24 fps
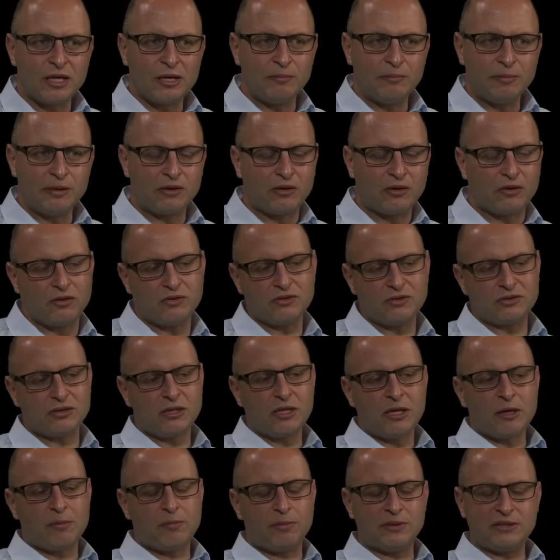because
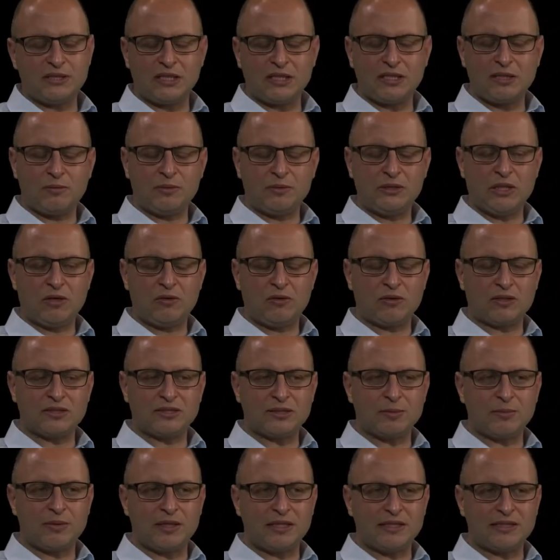particularly when you look at
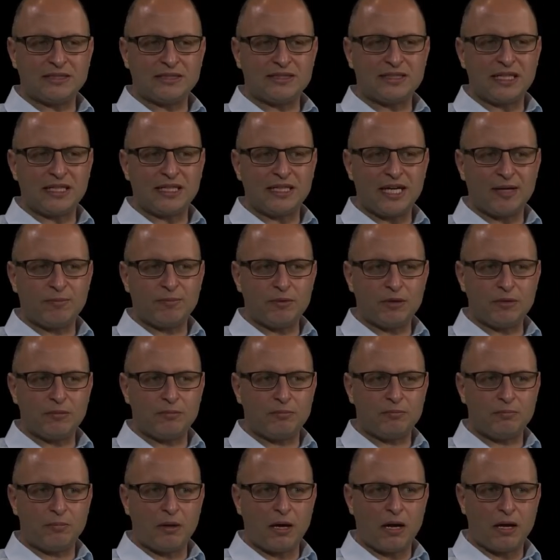some of these state government
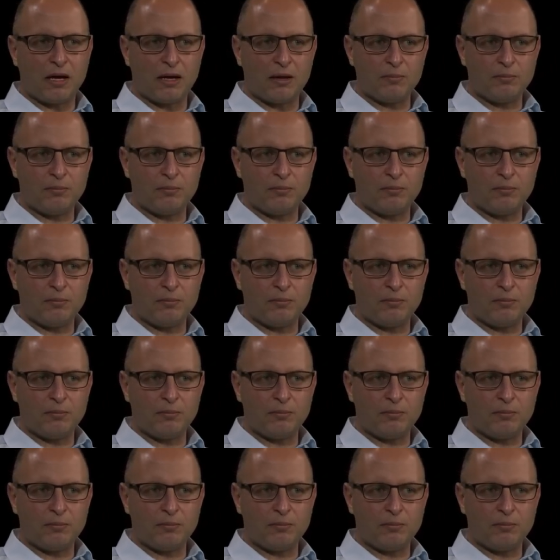uh,